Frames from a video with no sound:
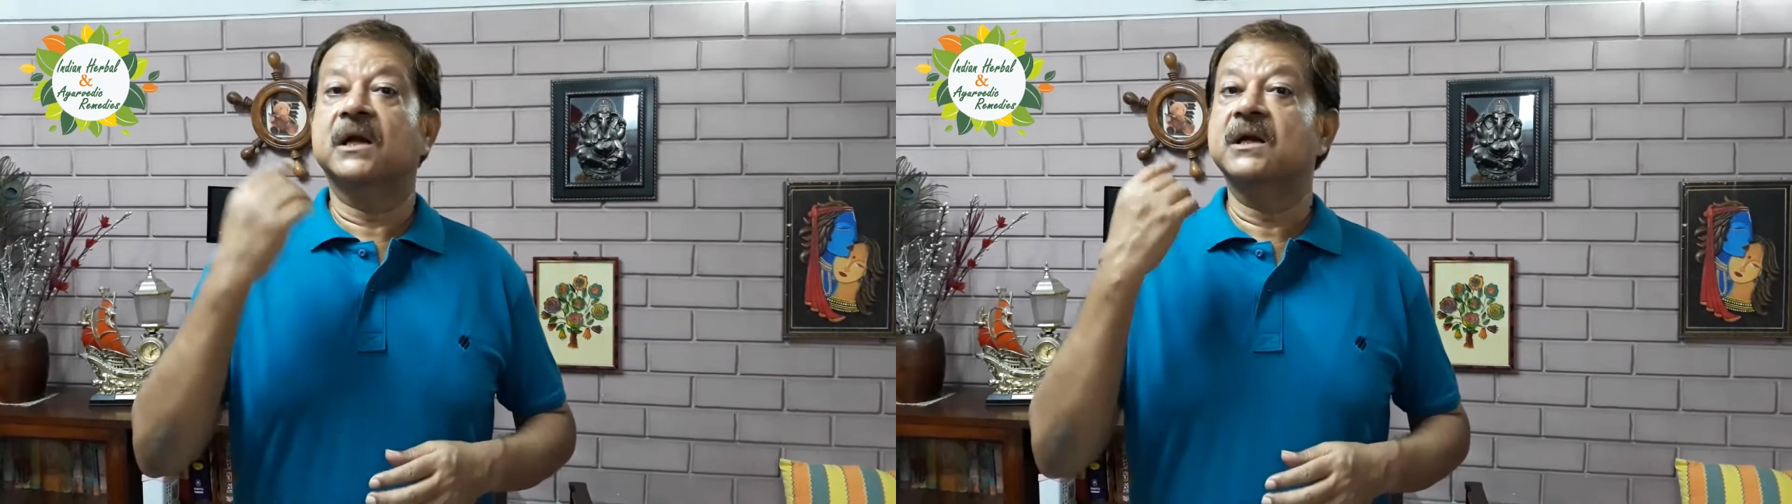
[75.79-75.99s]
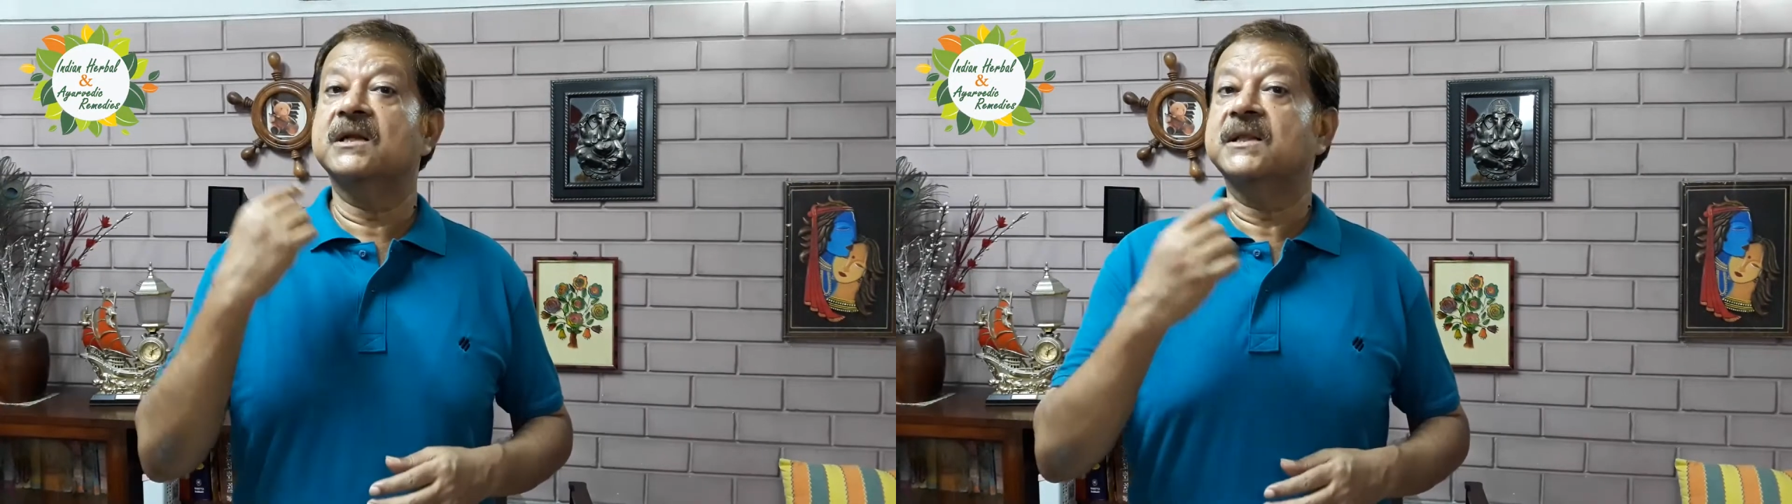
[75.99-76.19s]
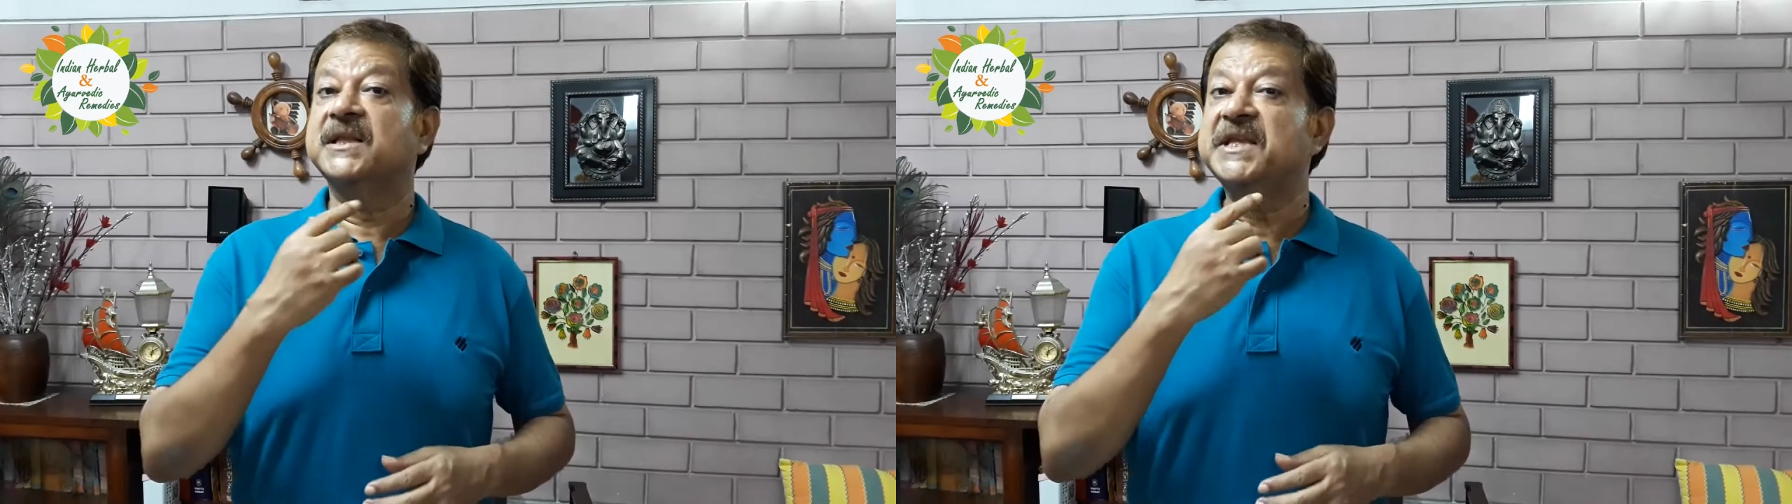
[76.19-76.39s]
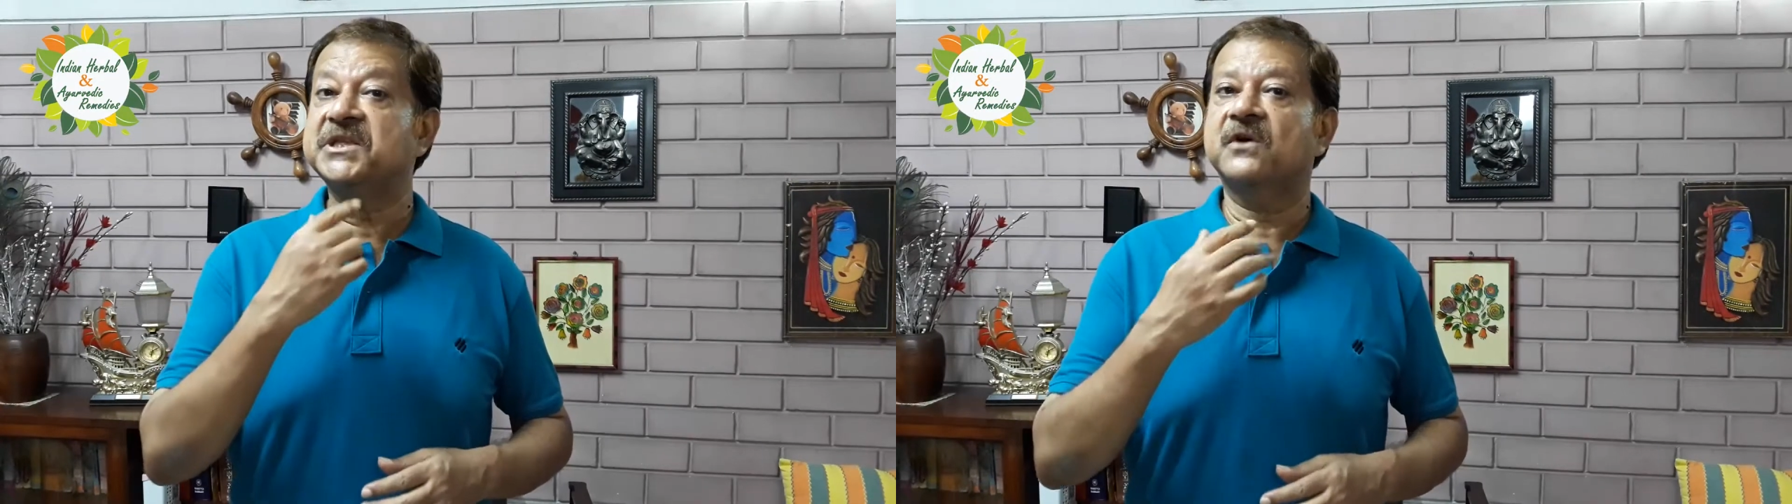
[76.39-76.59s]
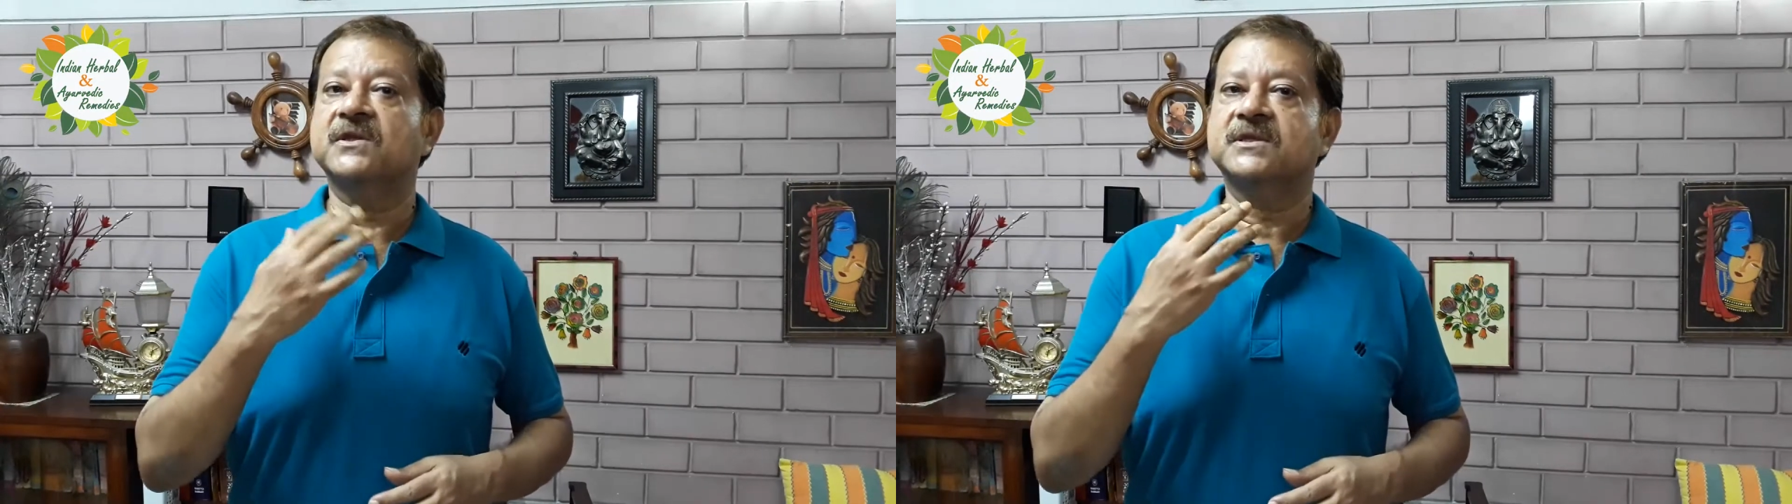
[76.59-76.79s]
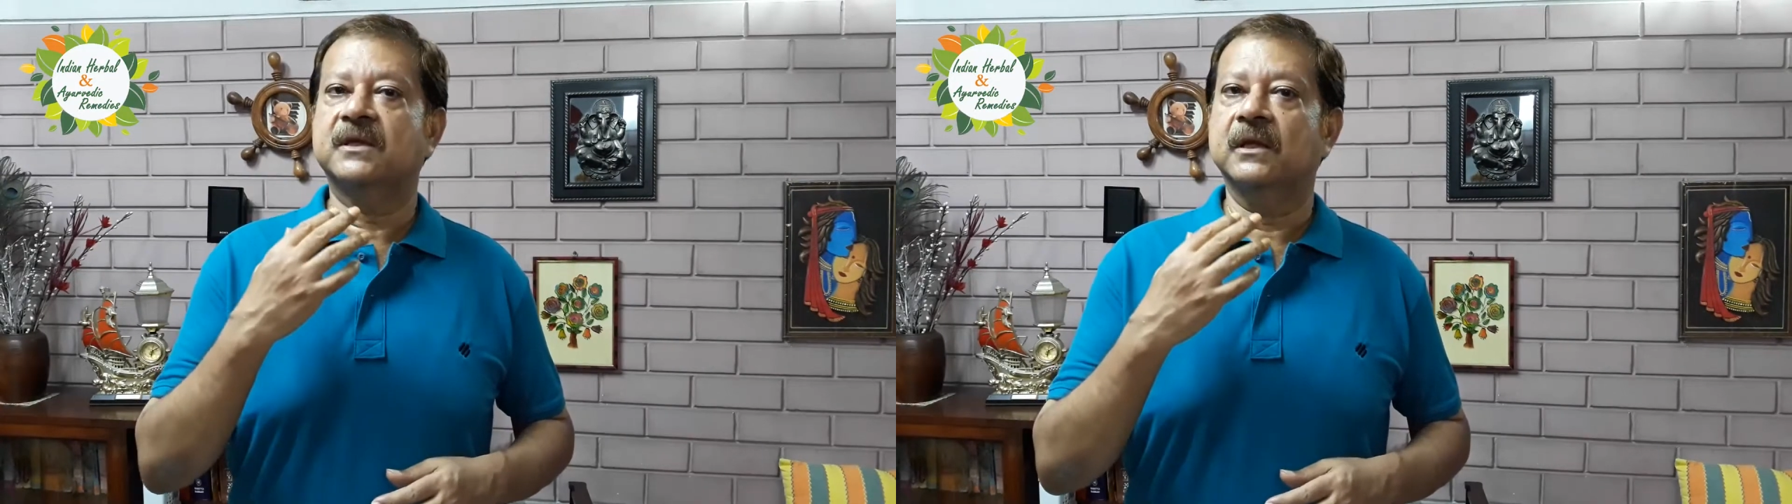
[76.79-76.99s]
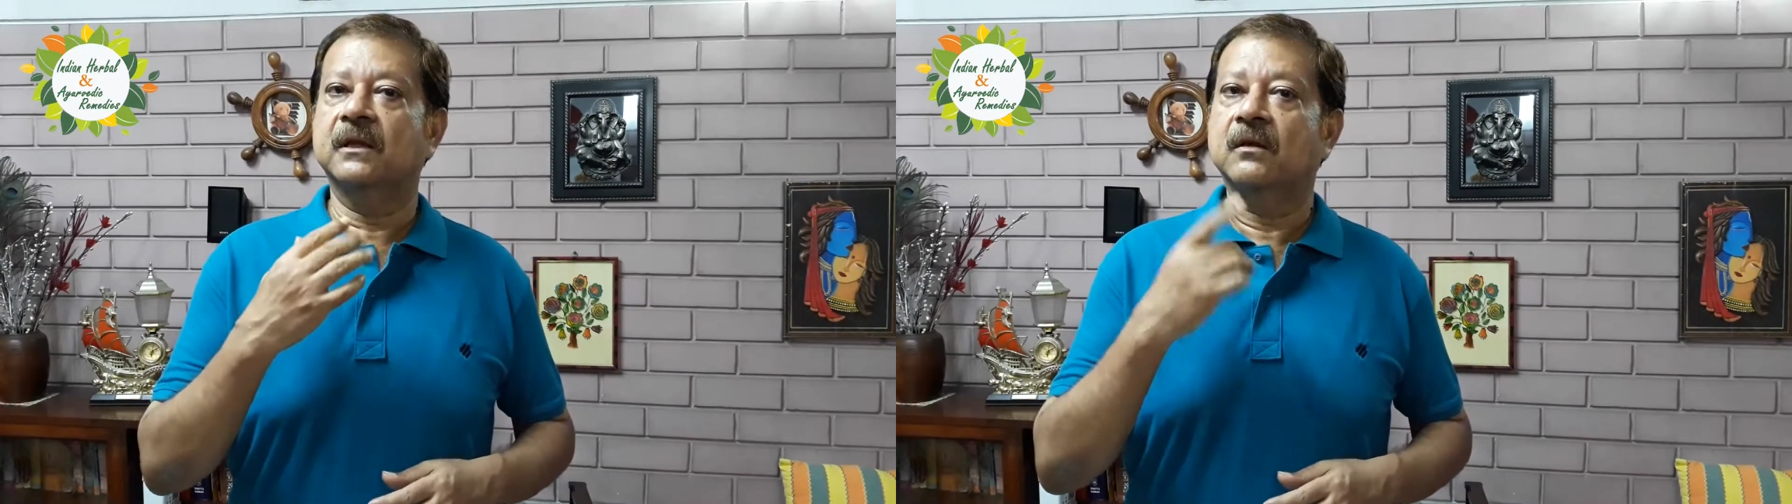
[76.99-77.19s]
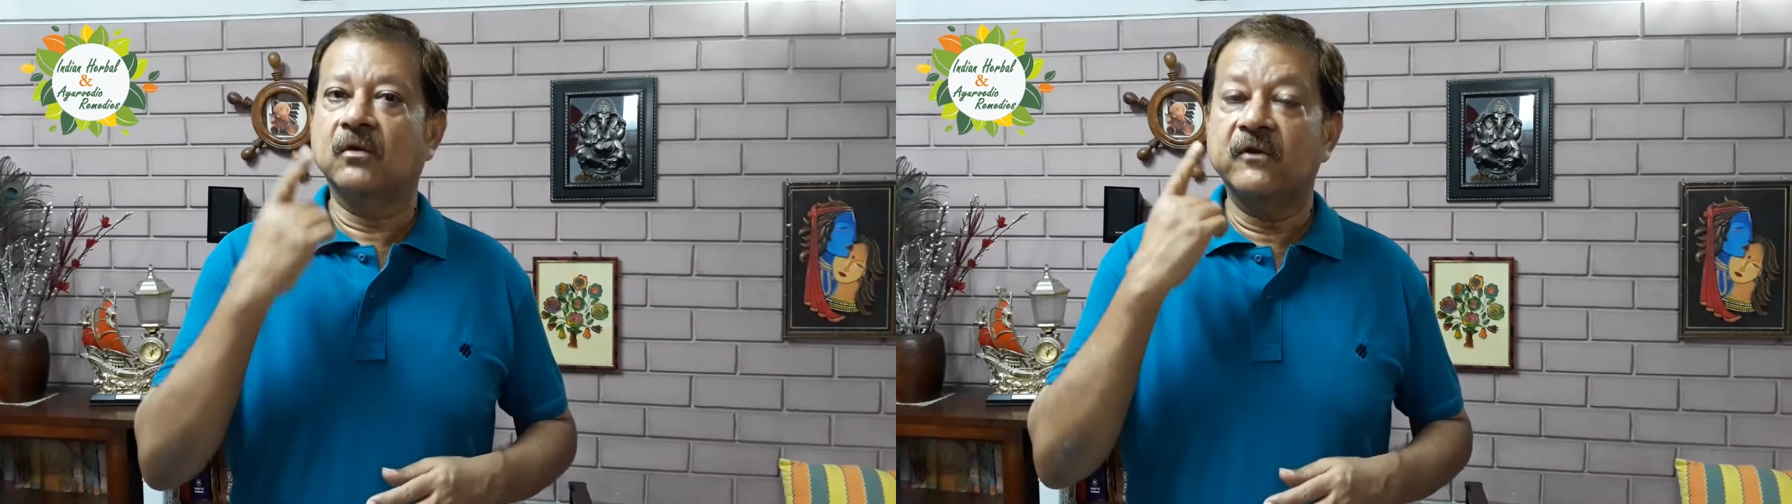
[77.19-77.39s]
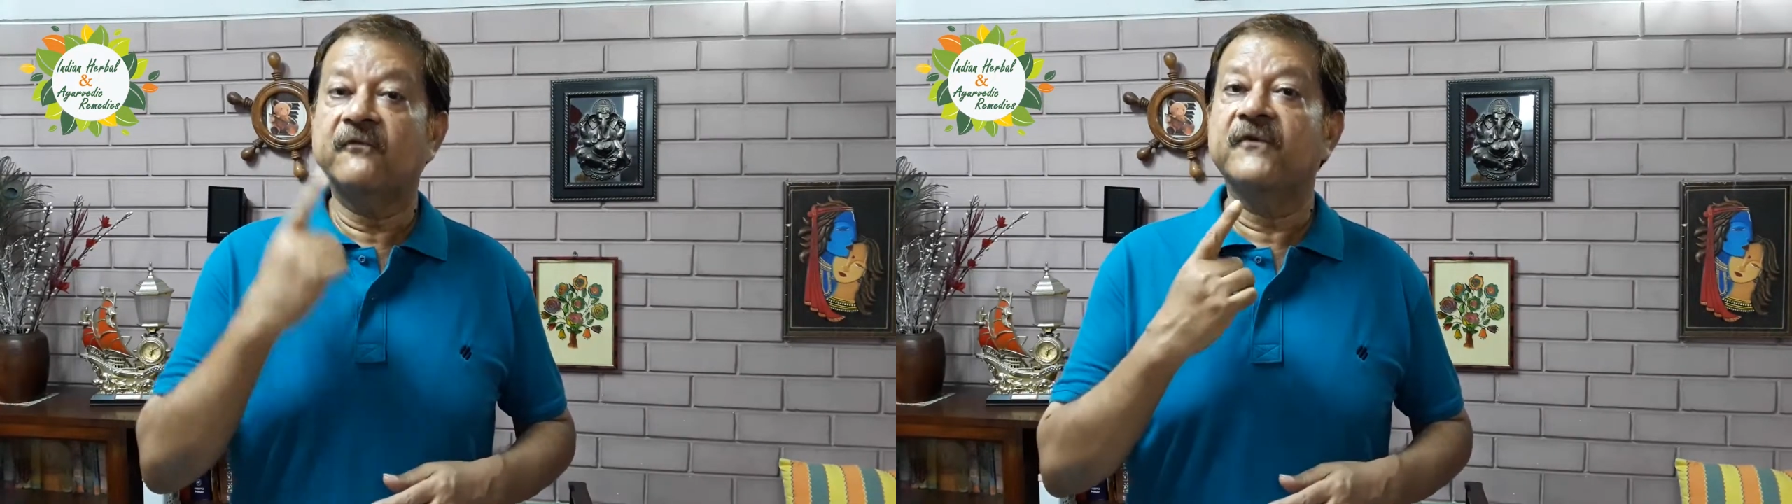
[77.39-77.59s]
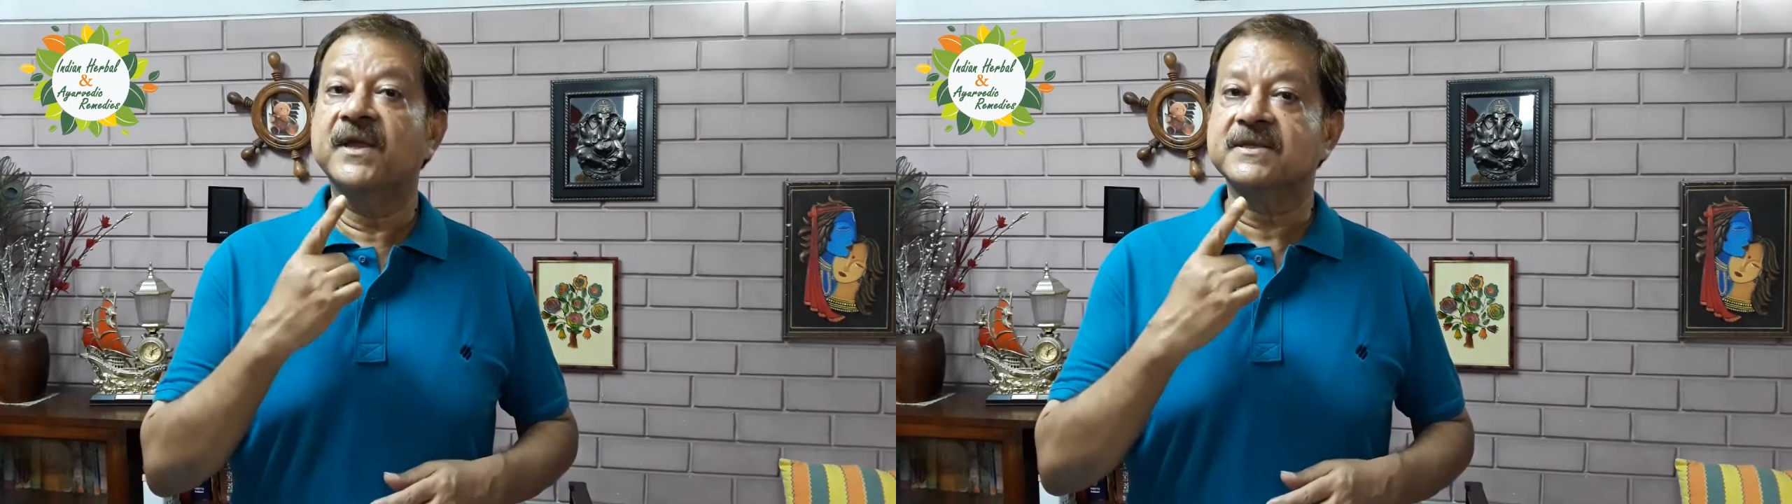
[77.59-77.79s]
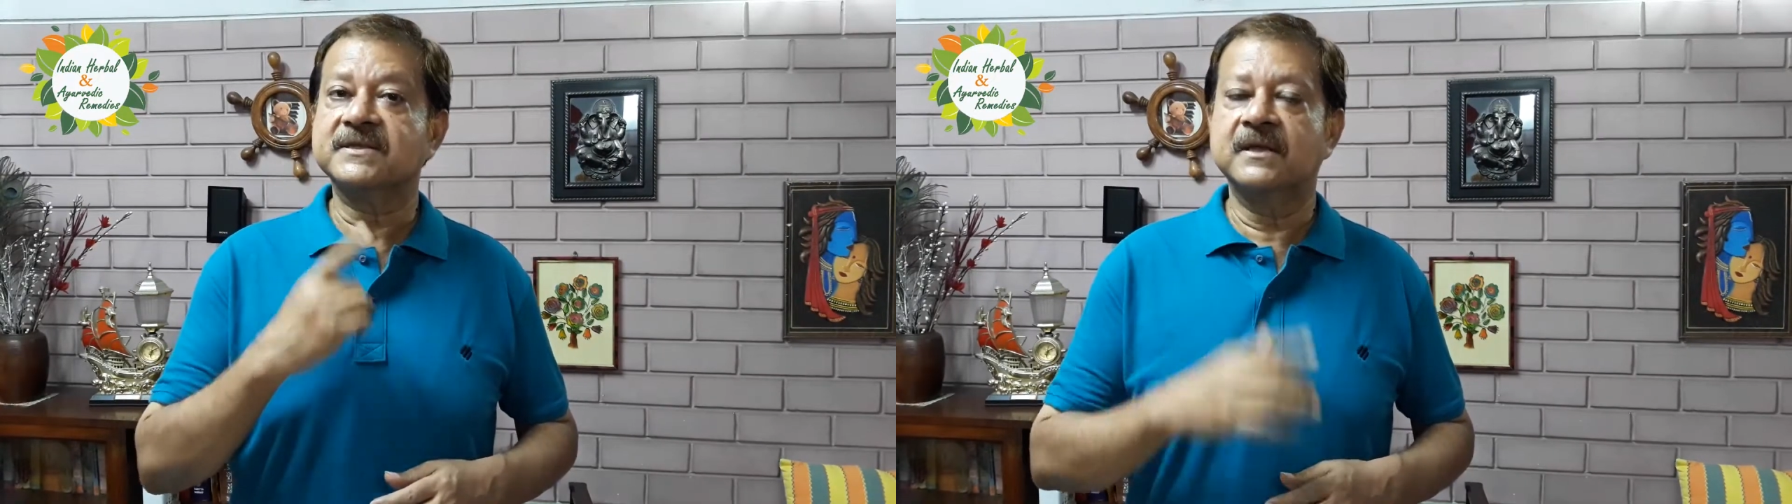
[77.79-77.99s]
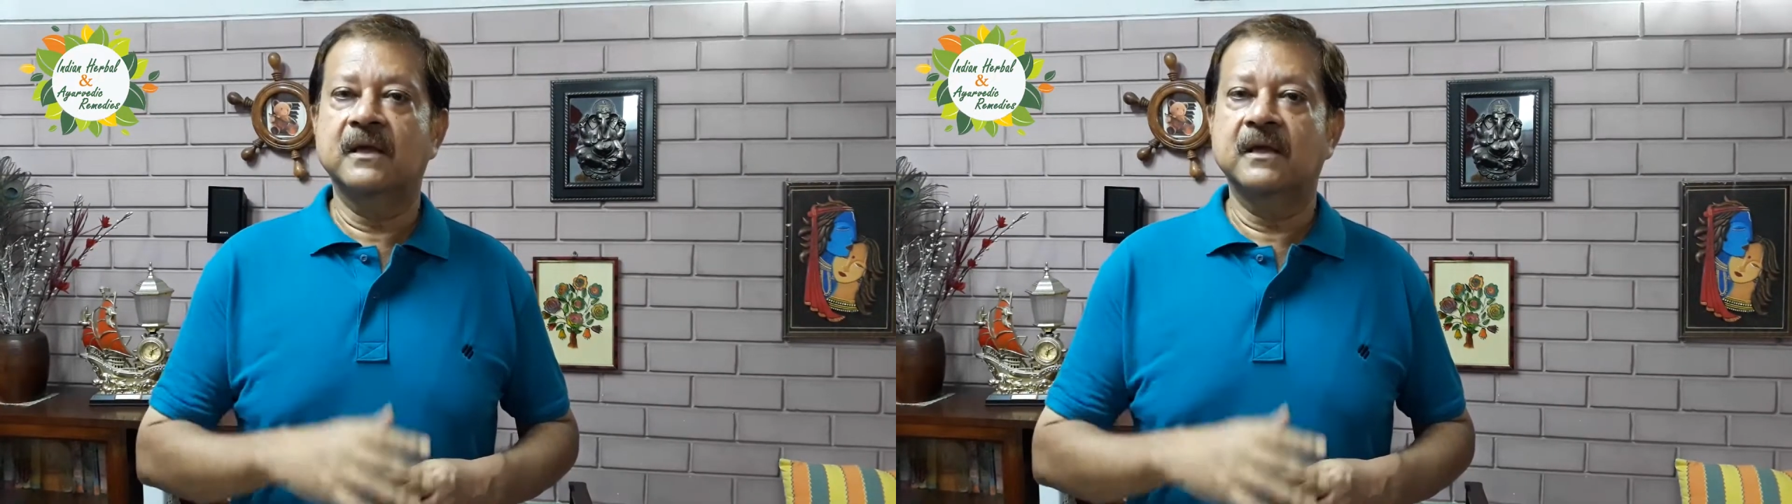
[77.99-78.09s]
underneath our skin on our face.